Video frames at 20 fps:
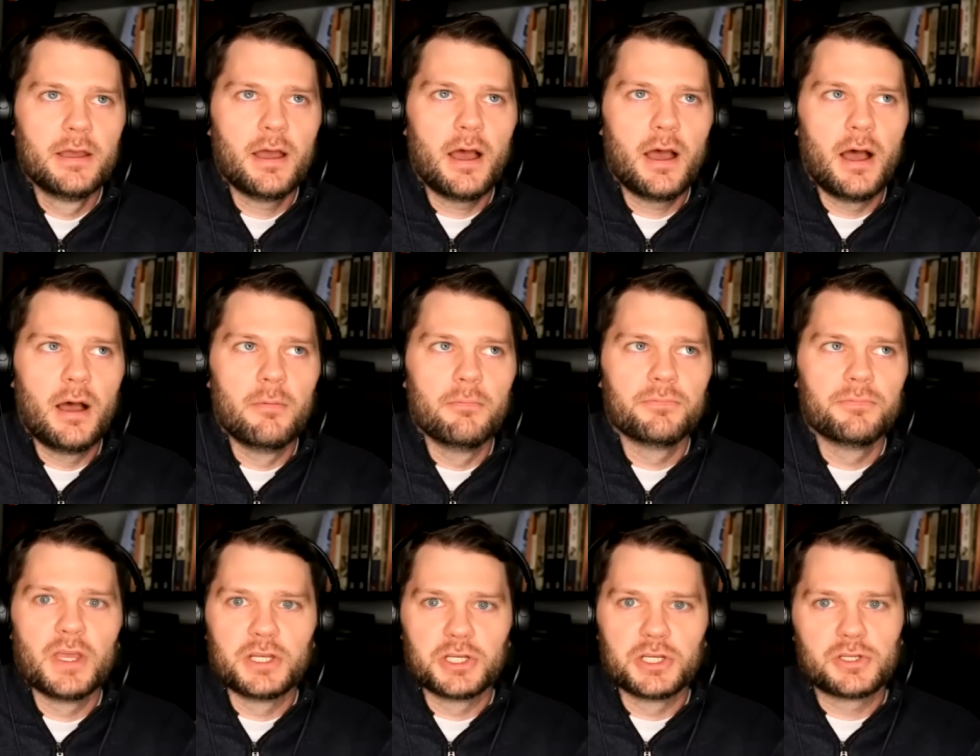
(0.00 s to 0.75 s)

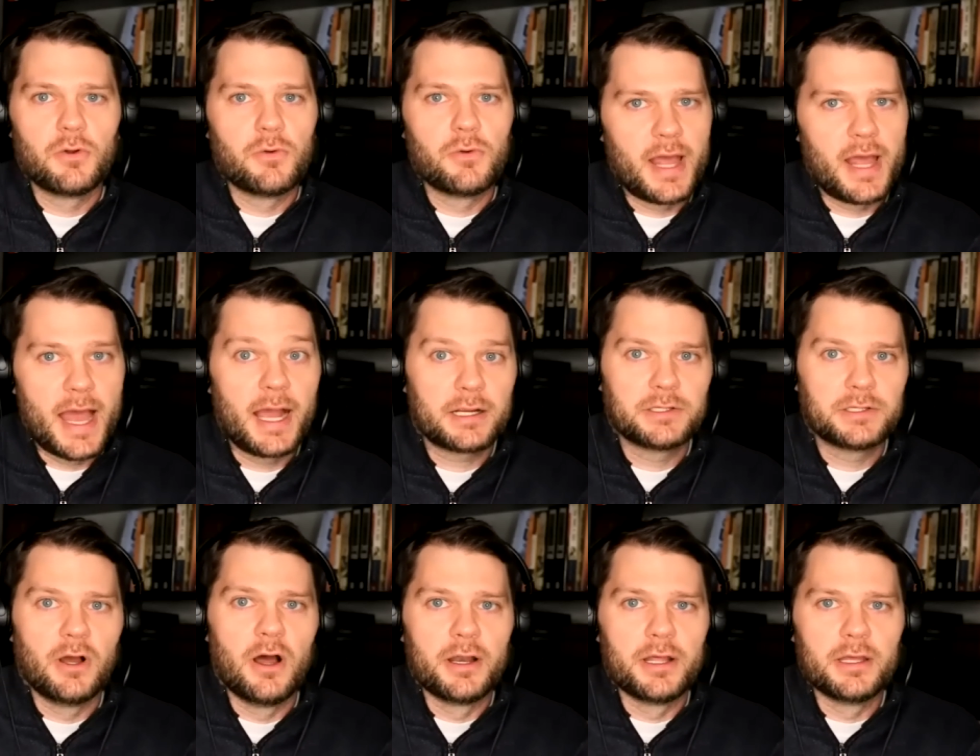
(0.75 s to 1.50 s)
Um, they just don't
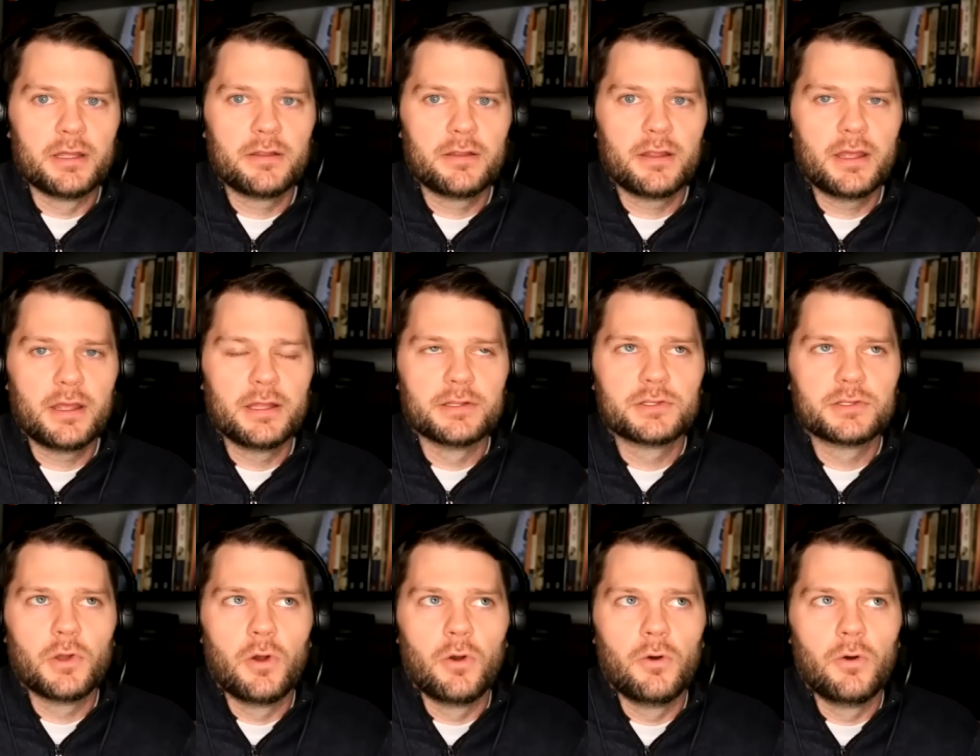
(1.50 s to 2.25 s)
act on it. And
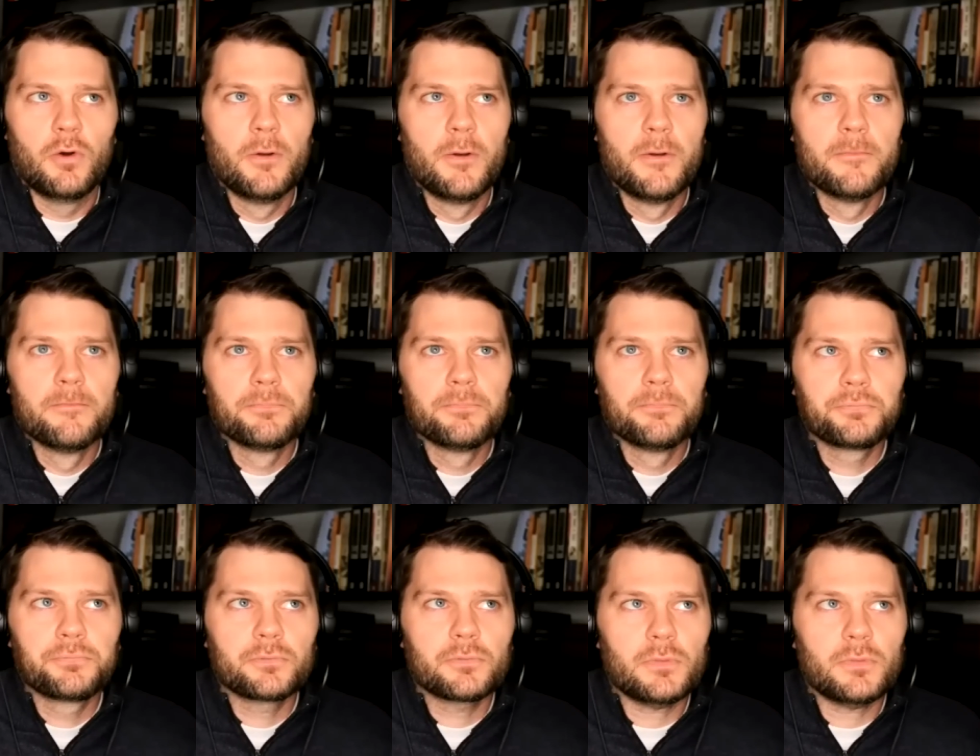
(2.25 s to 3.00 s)
so,
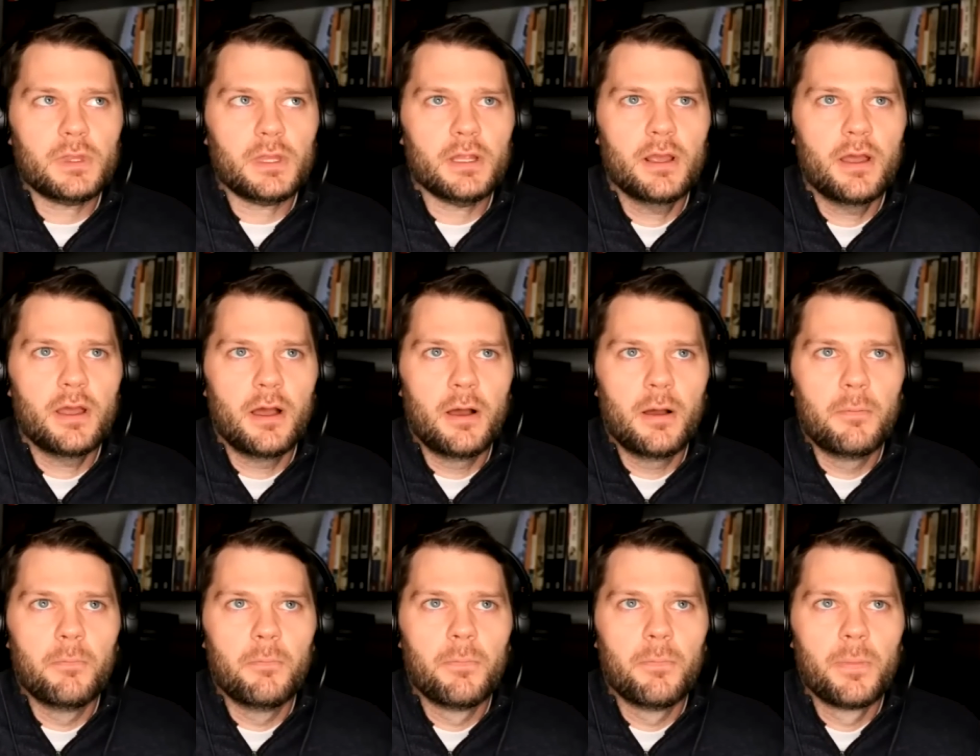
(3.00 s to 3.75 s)

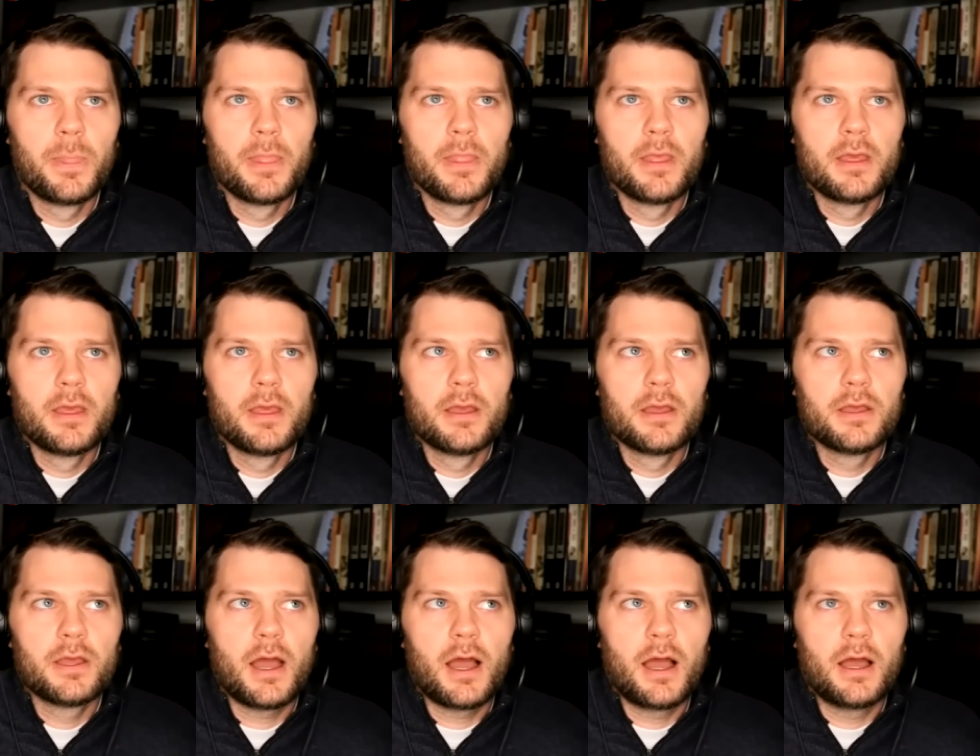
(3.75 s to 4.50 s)
um,
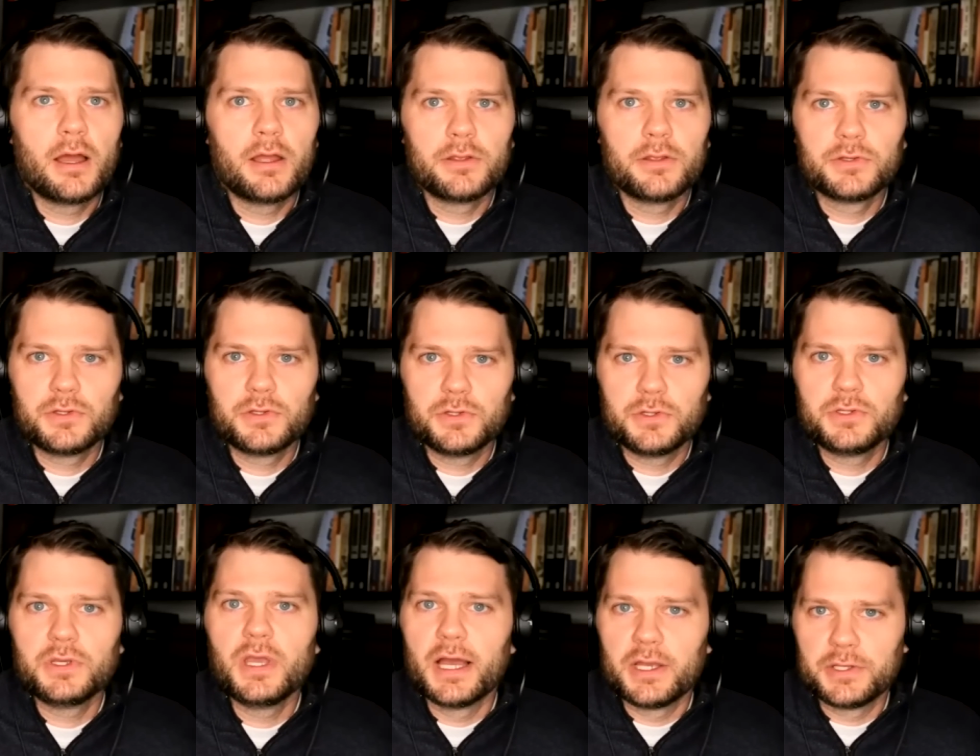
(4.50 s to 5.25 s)

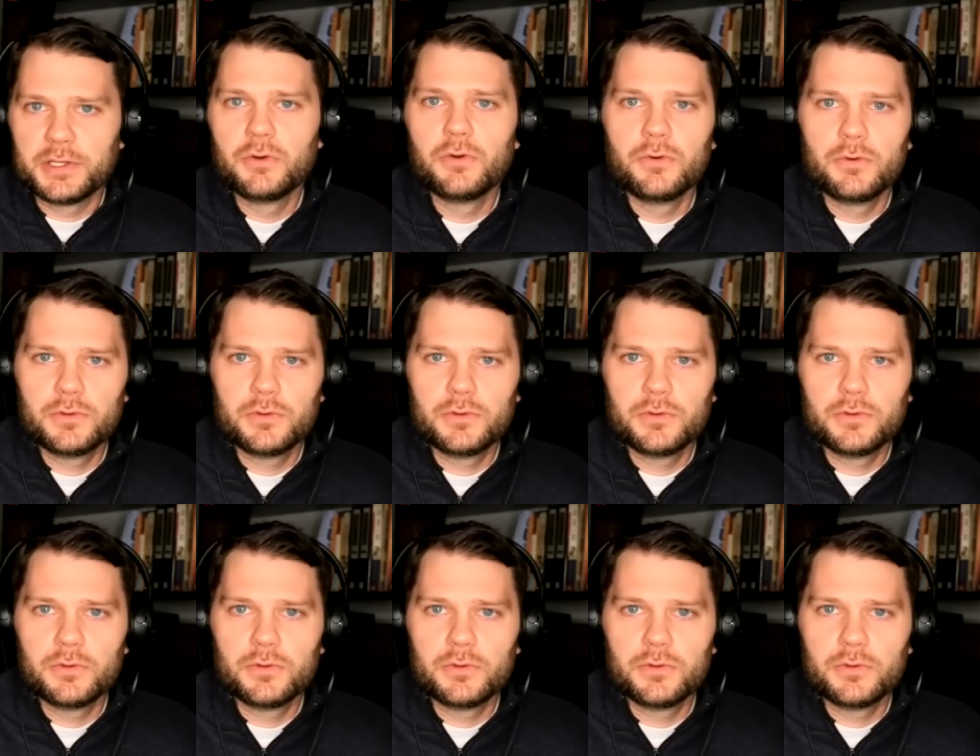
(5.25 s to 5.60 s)
yeah. We so